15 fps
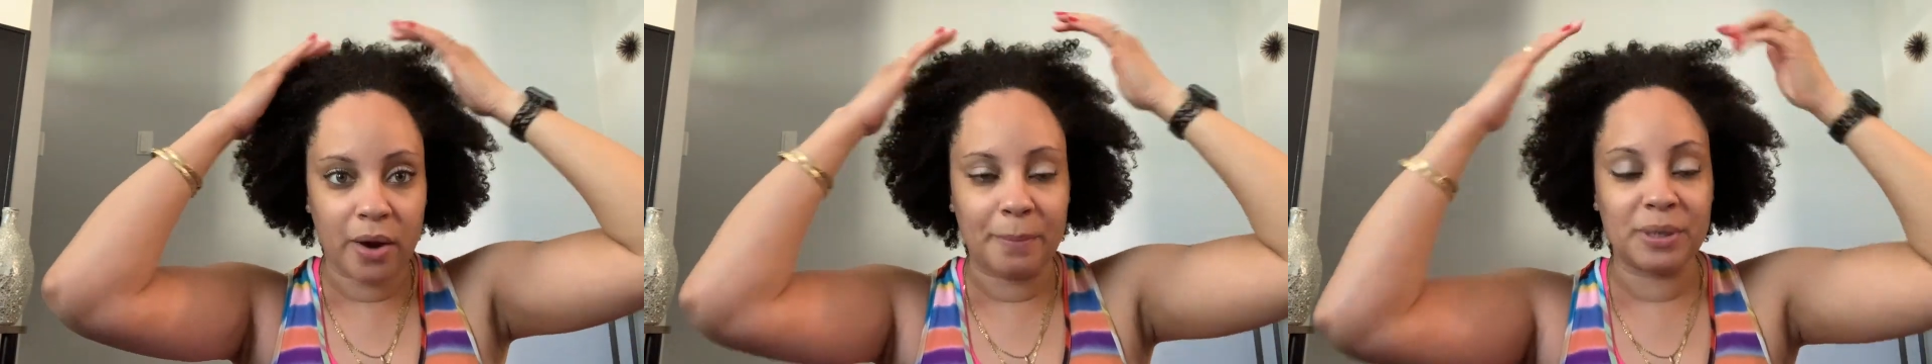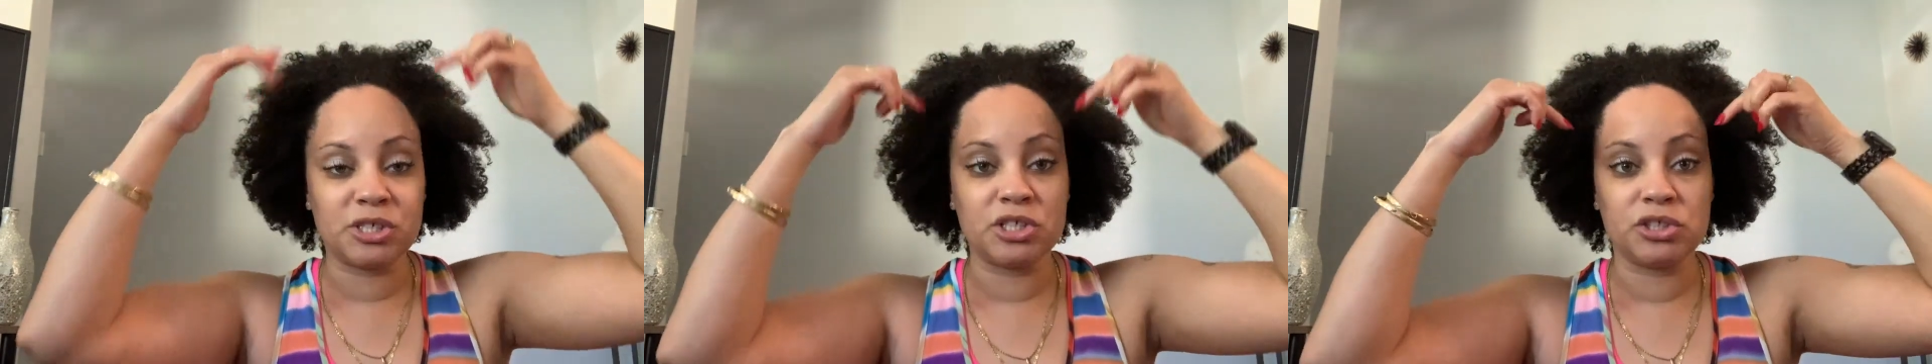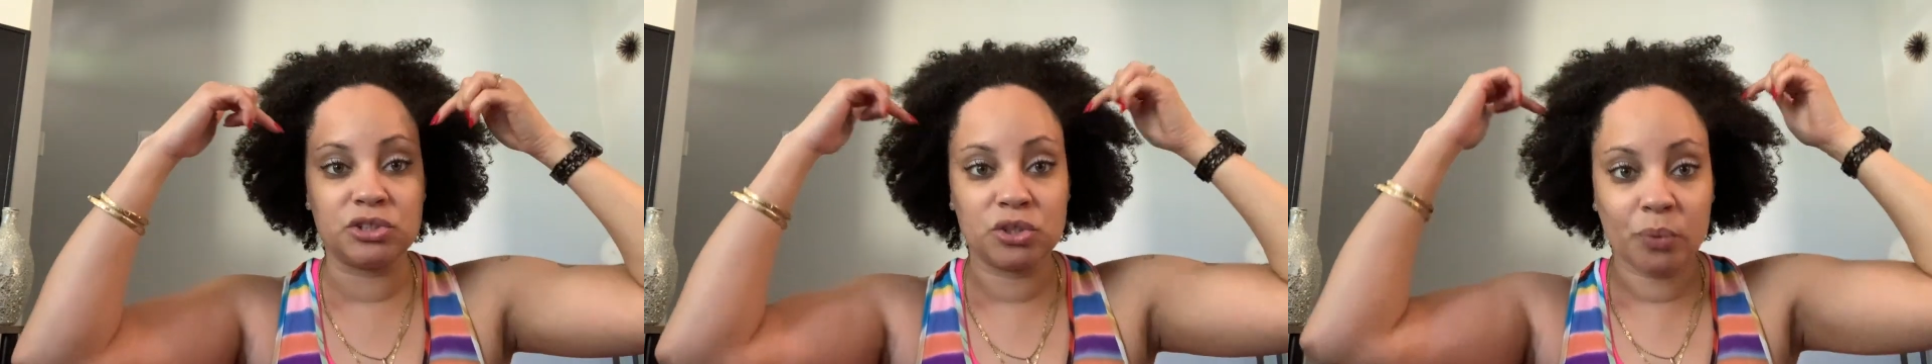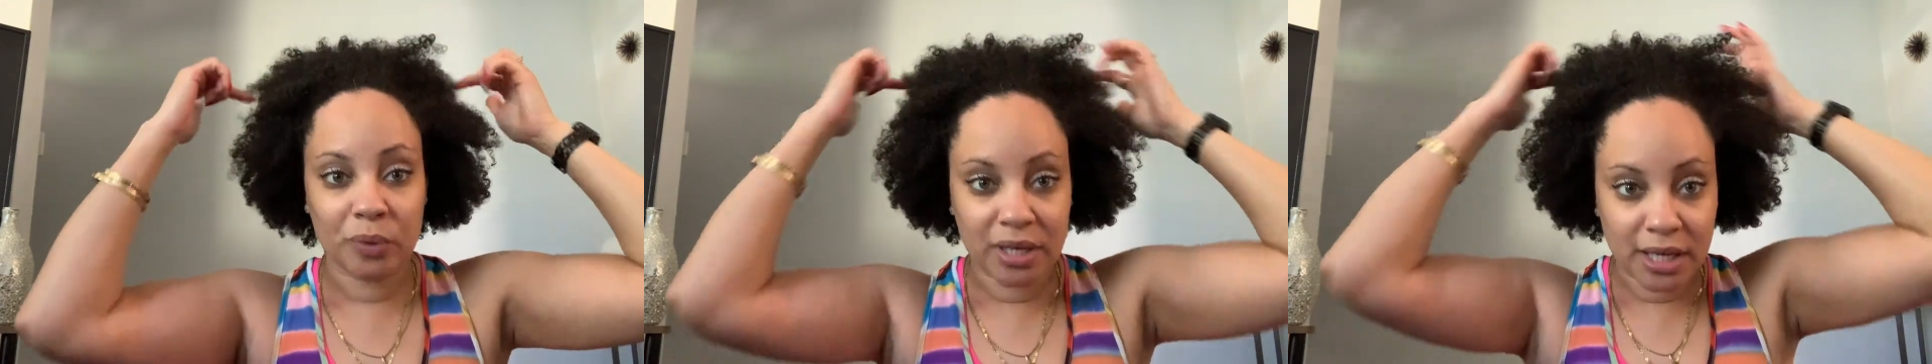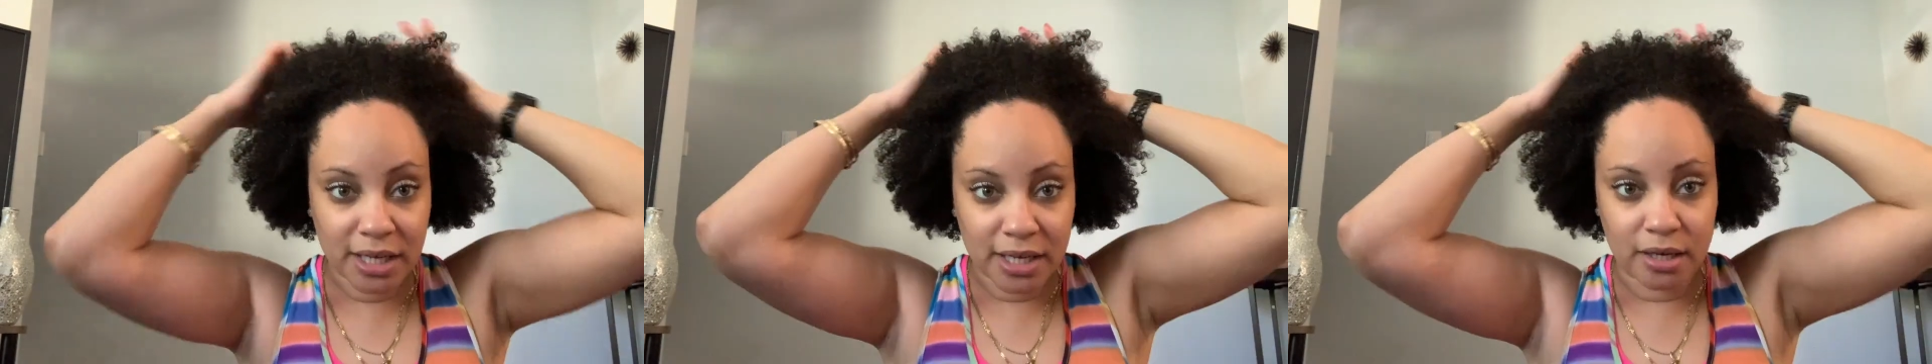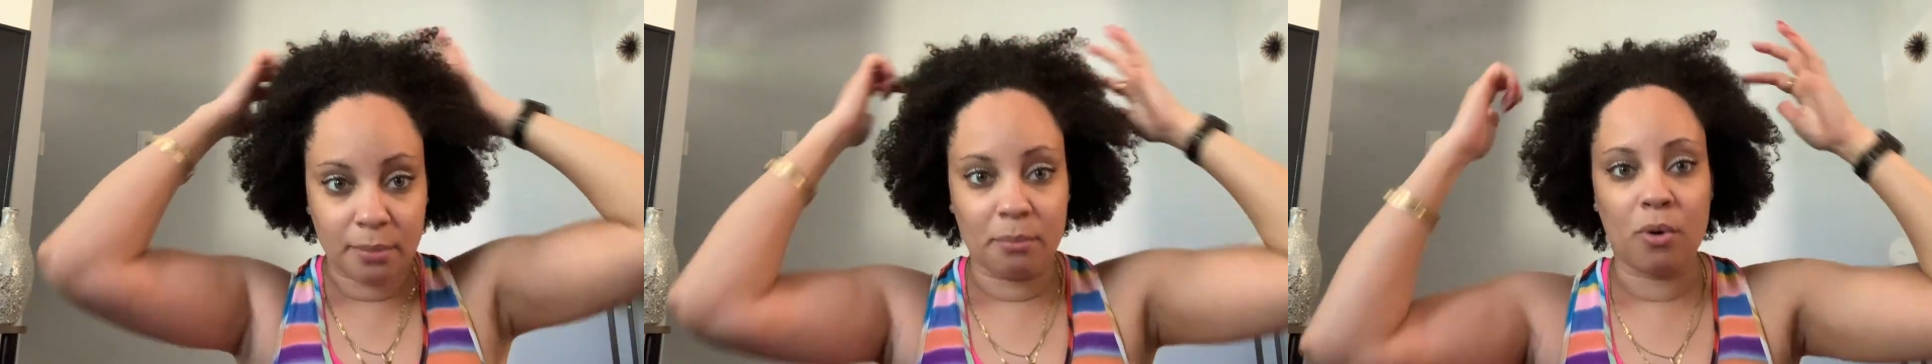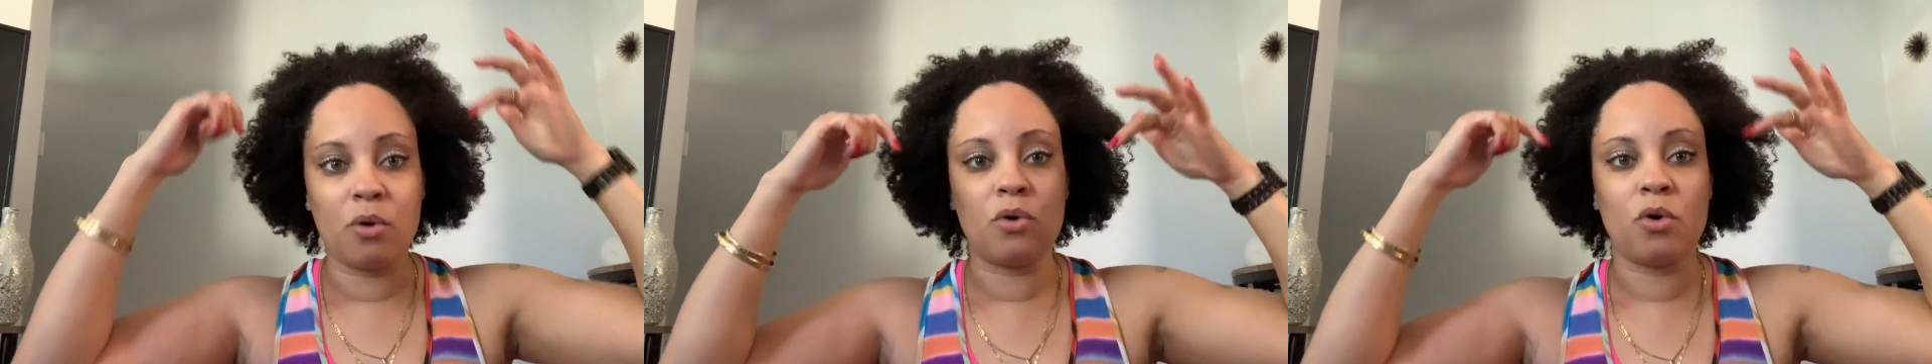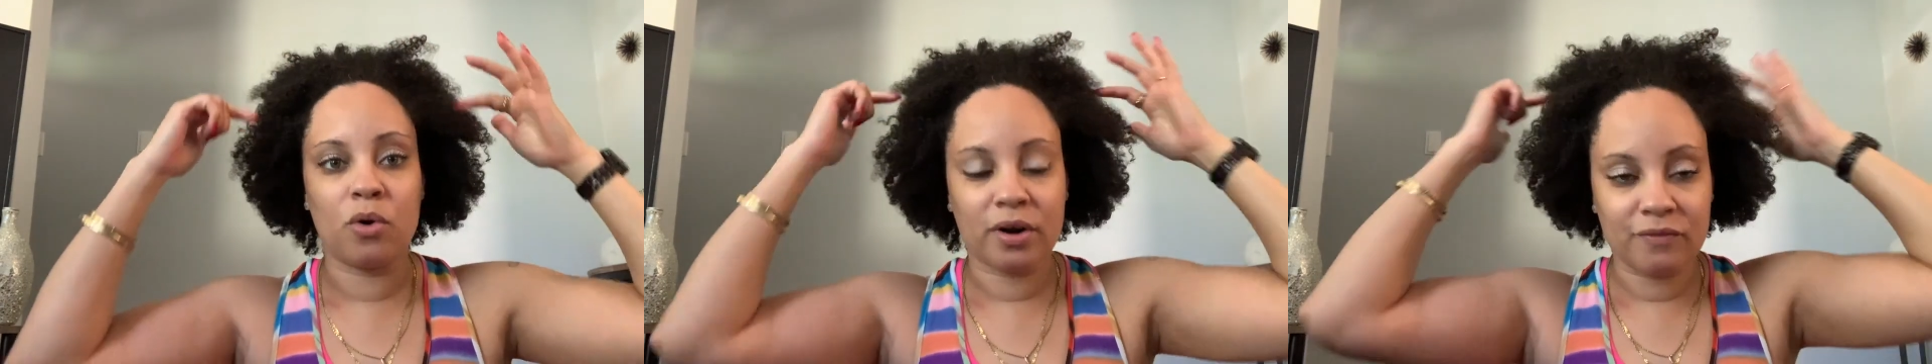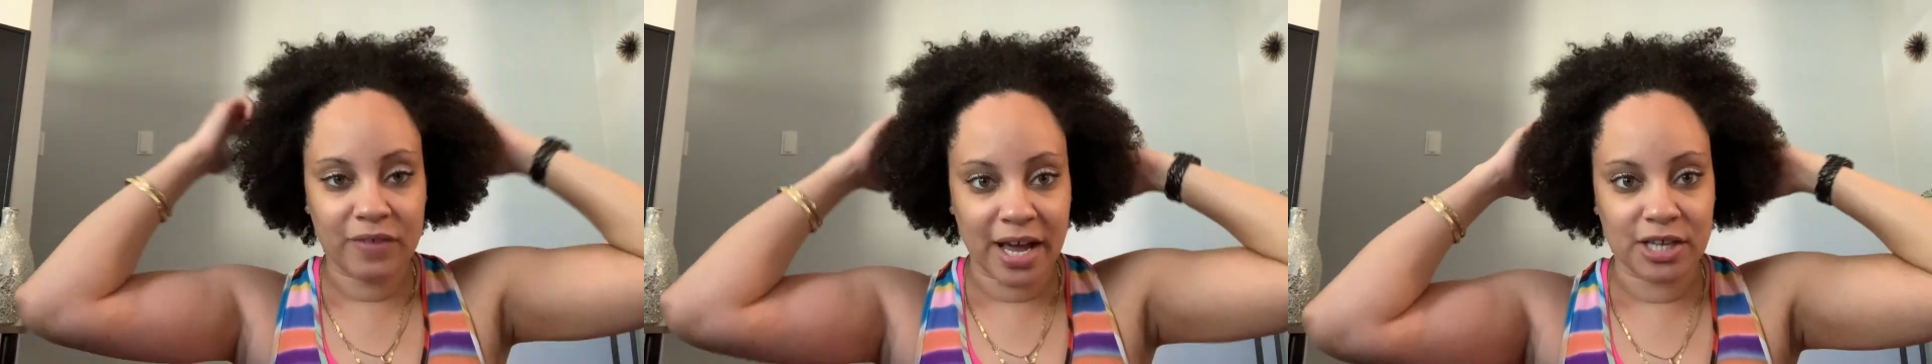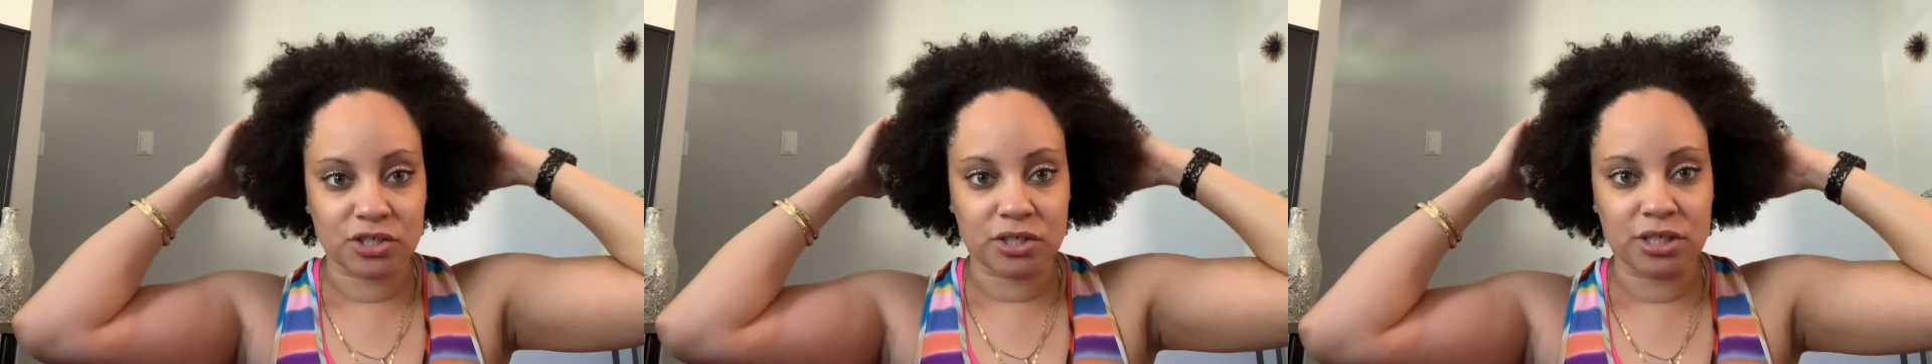but she's doing it in a mohawk
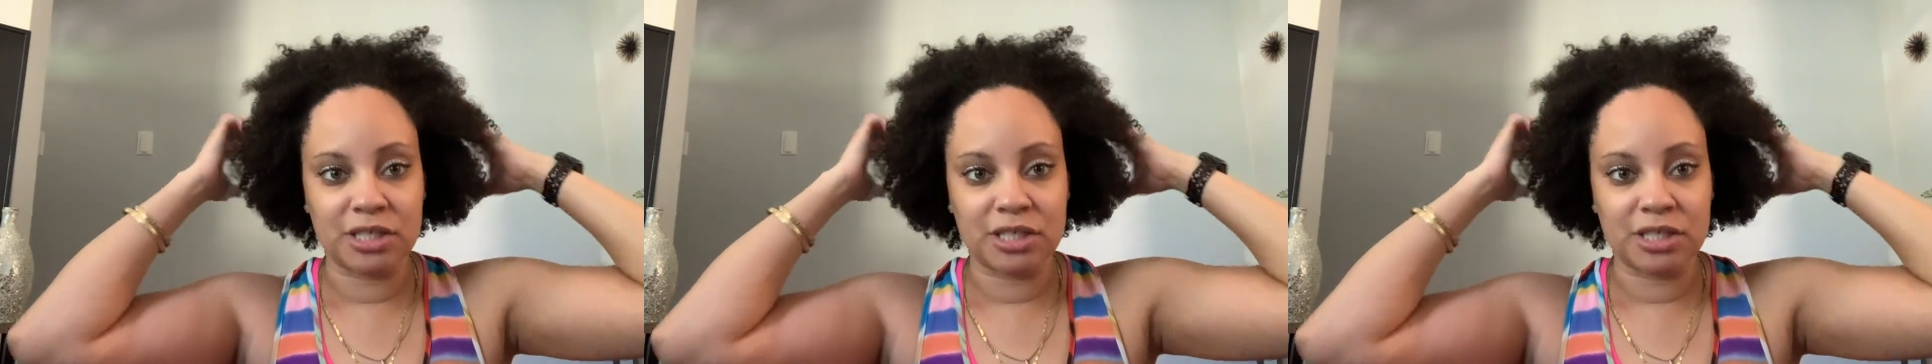fashion,